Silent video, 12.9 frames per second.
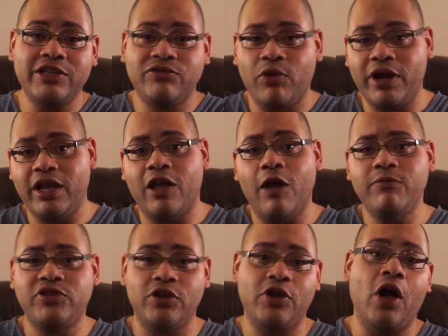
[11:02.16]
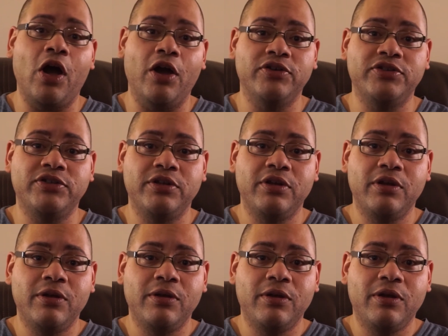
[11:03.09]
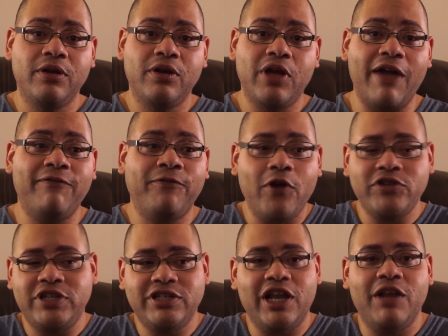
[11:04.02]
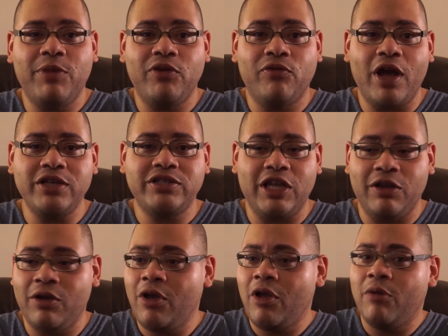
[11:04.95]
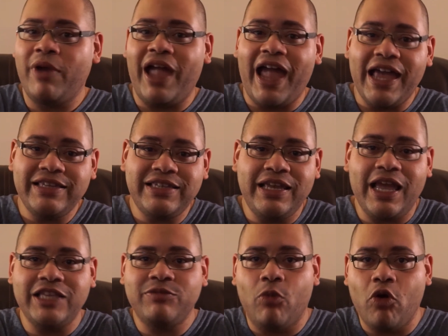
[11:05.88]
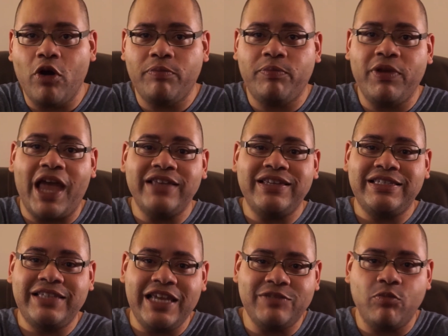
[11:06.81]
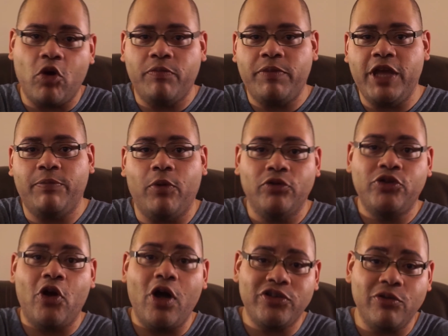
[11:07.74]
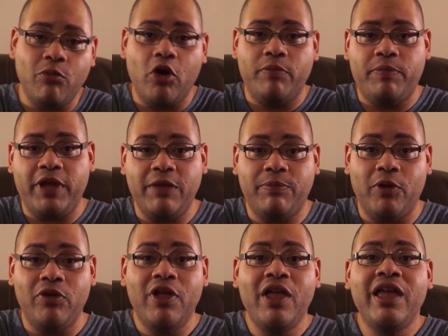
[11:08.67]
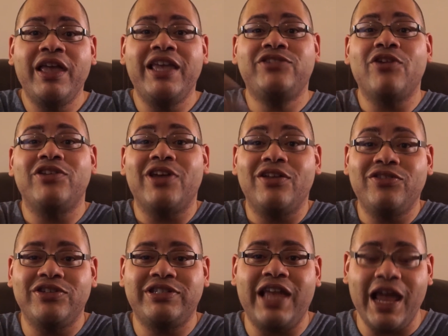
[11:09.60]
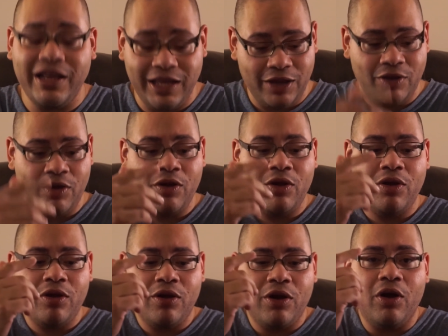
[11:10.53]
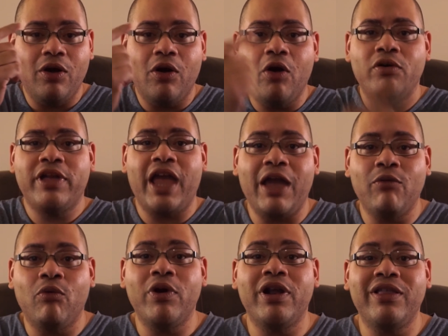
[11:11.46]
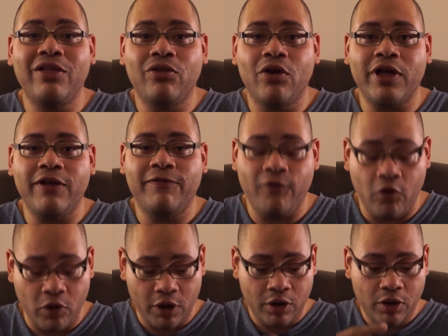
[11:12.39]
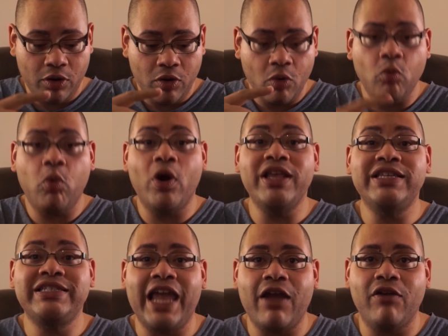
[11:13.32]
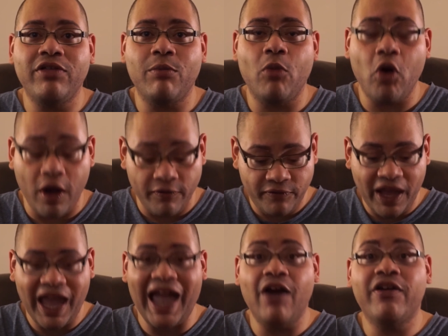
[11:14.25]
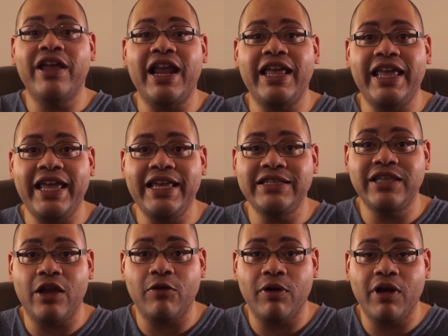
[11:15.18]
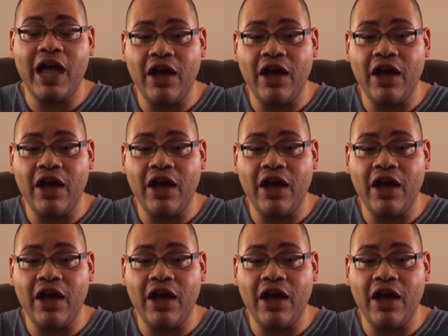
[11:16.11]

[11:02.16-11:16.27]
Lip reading: when it comes to cars. At first he's going to be rusty, but as he sees more people, talk to more people, he starts understanding, okay, what are they looking for? What is scaring them off? How can I ease them